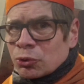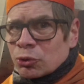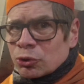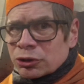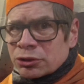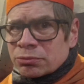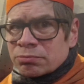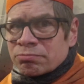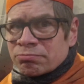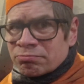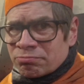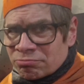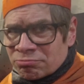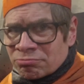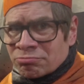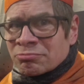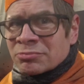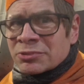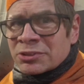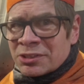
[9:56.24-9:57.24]
Pulse
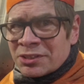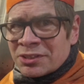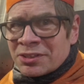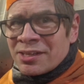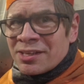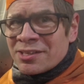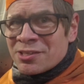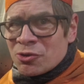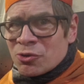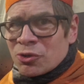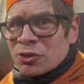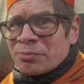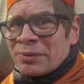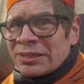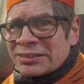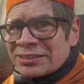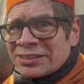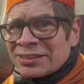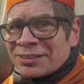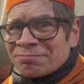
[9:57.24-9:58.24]
it's a good
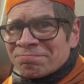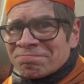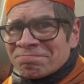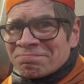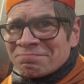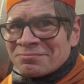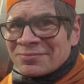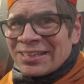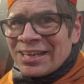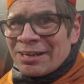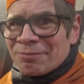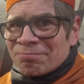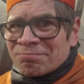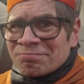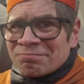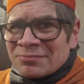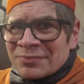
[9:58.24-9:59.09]
machine yeah.